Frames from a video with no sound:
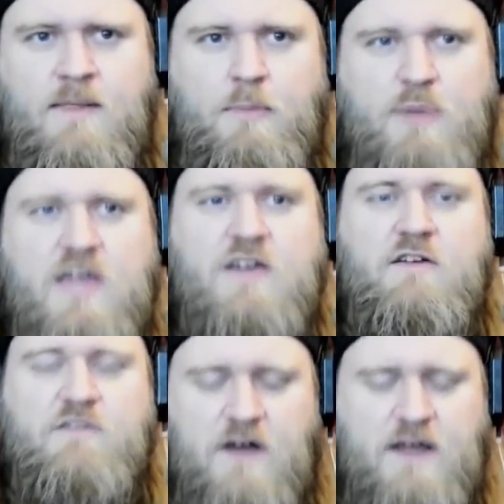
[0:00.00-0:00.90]
Big
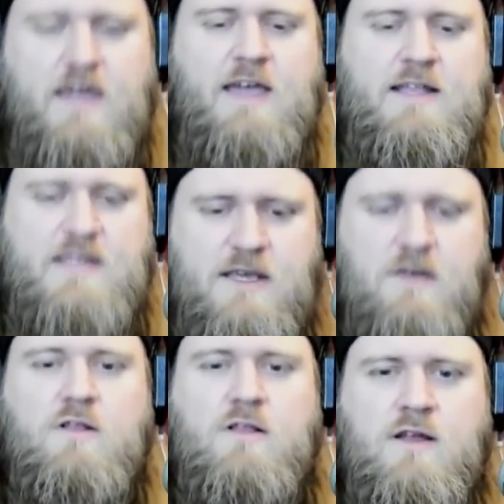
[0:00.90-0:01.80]
fucking
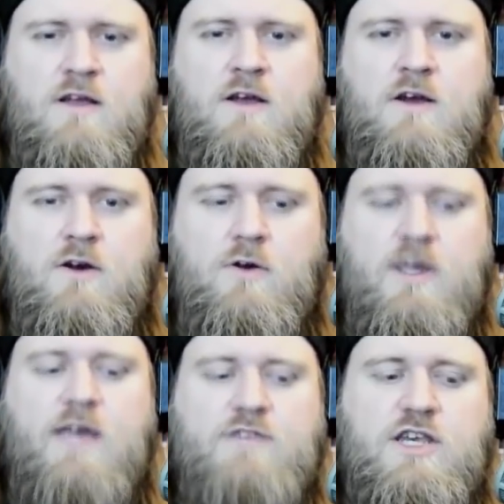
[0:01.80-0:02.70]
deal. Who
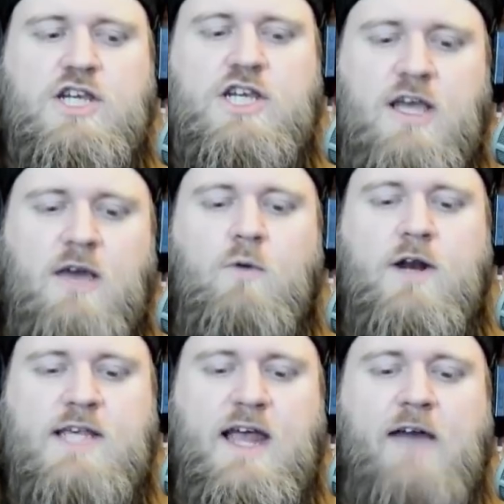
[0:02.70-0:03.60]
gives a shit? What
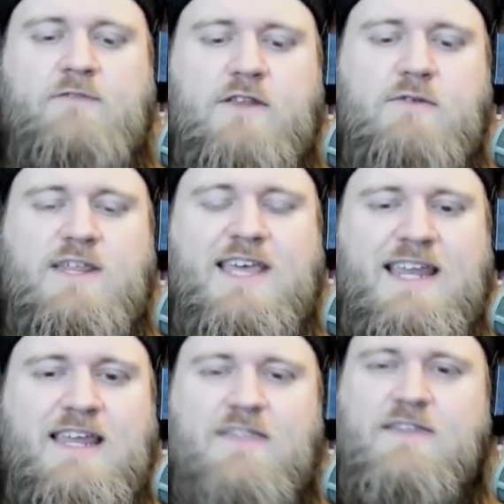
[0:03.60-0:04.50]
does that have to do with
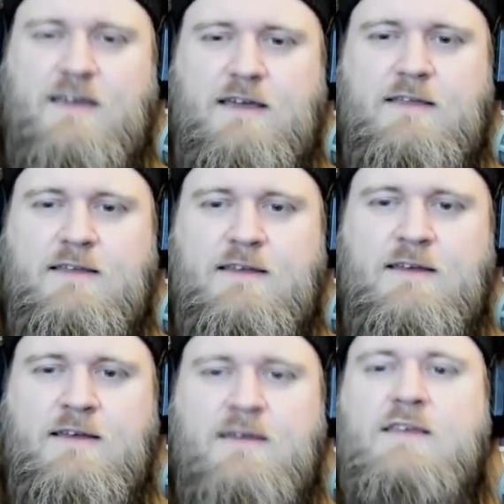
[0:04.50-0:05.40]
anything?
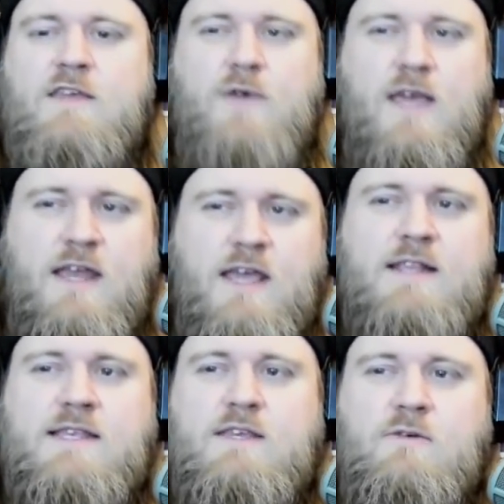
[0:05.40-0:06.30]
You
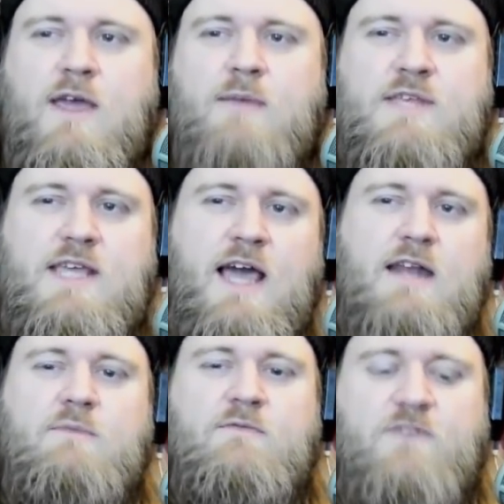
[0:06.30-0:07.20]
idiot, you empty
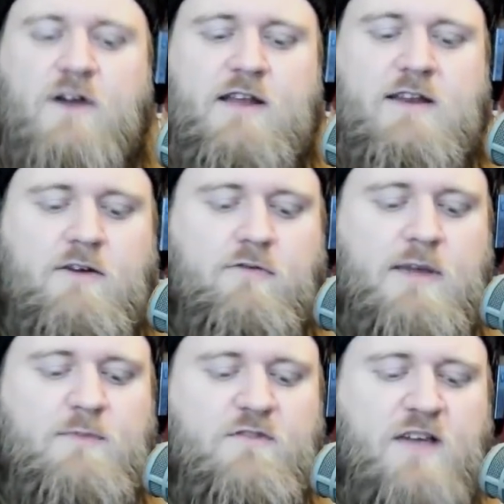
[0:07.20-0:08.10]
headed fucking
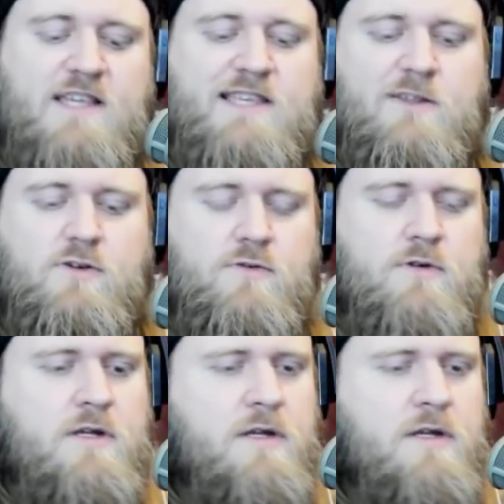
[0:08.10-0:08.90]
cream faced loon.